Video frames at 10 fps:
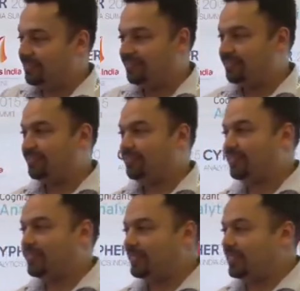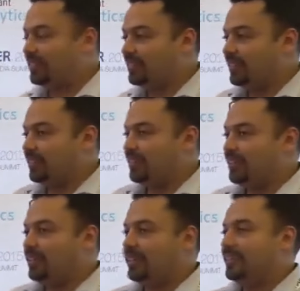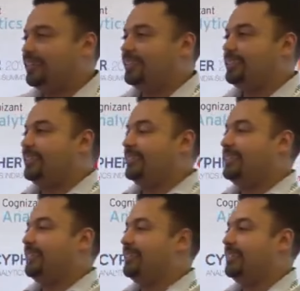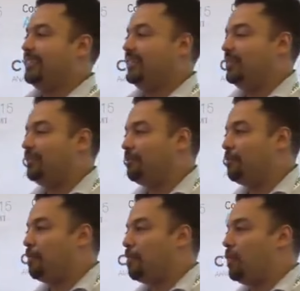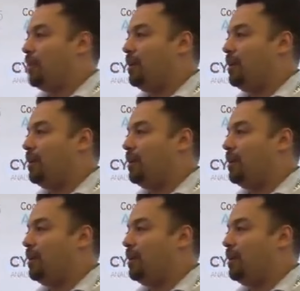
This person isn't speaking.